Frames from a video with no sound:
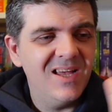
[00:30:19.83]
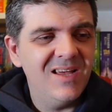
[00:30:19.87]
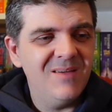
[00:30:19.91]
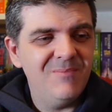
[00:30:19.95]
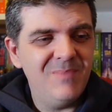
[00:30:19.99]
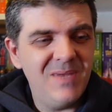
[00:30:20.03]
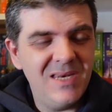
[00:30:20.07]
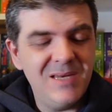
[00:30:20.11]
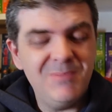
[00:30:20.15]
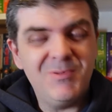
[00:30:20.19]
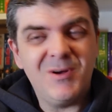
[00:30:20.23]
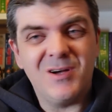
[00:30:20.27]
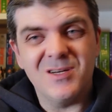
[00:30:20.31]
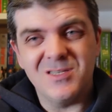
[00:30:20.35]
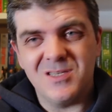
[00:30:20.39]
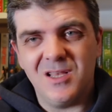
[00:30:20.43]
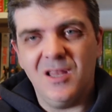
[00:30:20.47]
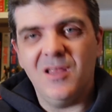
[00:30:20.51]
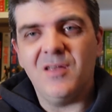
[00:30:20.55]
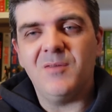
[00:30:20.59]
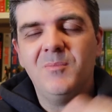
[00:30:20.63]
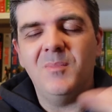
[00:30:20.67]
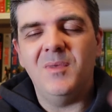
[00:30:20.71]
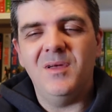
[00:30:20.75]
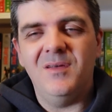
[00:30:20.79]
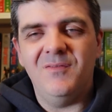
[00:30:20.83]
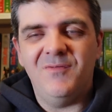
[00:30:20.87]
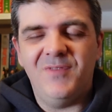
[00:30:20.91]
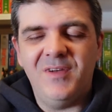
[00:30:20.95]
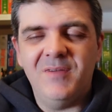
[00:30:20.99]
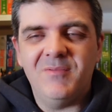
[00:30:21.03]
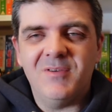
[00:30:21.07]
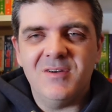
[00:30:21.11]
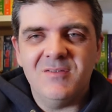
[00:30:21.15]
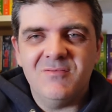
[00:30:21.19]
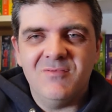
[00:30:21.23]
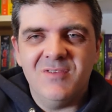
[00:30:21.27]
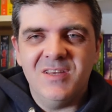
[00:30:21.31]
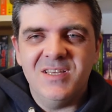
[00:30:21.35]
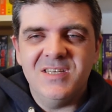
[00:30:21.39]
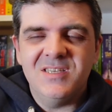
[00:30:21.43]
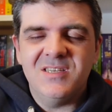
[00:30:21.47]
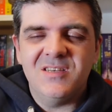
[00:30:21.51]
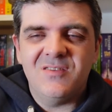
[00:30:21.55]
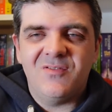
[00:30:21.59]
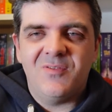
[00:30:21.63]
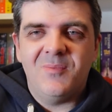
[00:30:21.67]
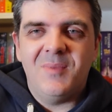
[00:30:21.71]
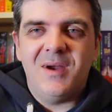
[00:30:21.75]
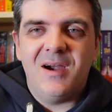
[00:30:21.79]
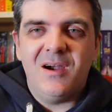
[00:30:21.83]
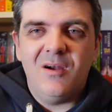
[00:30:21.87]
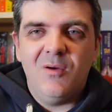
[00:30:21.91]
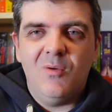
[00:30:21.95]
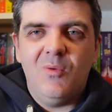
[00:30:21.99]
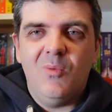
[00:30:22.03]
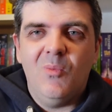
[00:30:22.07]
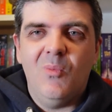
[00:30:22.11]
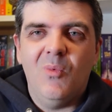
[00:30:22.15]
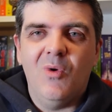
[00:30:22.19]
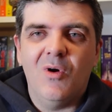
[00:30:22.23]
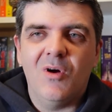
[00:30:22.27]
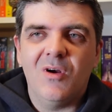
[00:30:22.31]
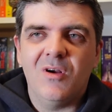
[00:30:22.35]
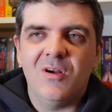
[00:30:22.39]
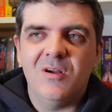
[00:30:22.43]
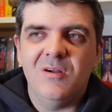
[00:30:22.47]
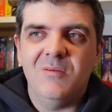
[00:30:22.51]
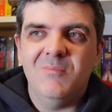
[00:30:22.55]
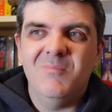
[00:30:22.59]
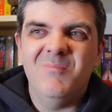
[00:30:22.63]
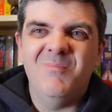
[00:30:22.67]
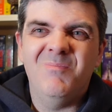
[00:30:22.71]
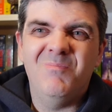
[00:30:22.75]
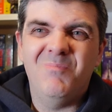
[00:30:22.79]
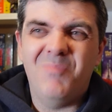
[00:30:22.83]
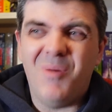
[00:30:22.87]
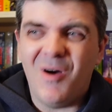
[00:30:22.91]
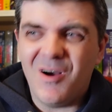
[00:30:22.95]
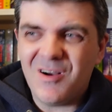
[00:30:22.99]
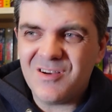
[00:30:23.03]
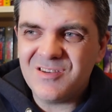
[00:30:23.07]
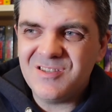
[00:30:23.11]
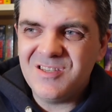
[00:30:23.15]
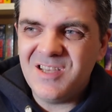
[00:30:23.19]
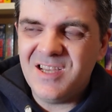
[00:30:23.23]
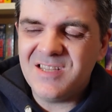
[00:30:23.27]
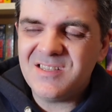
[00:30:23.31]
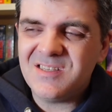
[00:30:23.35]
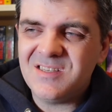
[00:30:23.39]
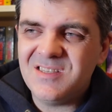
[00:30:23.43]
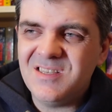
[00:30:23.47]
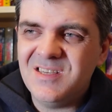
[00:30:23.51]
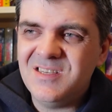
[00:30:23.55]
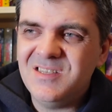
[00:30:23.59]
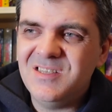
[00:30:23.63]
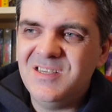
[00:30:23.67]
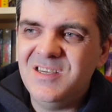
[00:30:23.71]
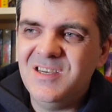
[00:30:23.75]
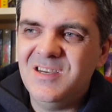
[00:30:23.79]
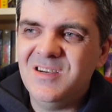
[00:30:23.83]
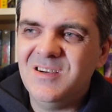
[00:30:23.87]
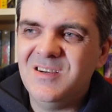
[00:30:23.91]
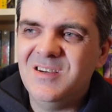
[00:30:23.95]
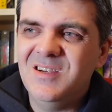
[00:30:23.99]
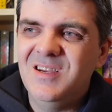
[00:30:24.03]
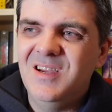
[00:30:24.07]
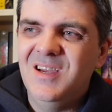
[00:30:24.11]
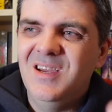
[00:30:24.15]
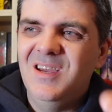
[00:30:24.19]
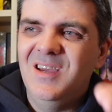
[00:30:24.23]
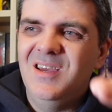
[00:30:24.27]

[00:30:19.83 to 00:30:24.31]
mainly because a lot of my favourite releases from Arrow were box sets this year.